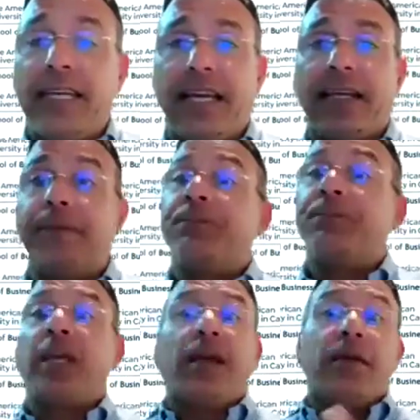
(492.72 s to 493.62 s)
in
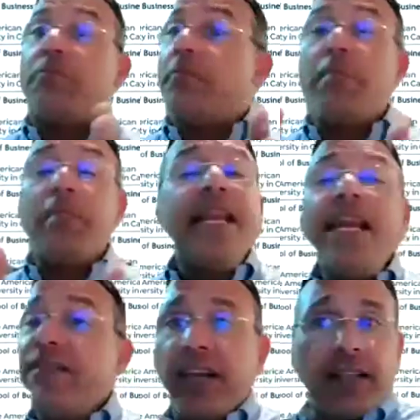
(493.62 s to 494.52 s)
maybe
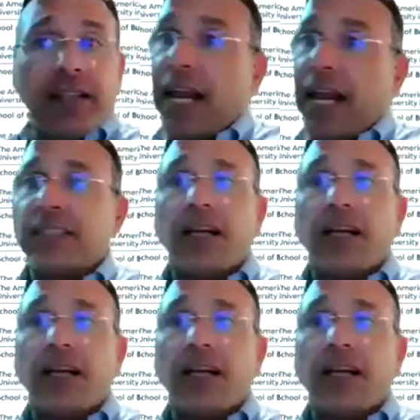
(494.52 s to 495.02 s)
leaving the class and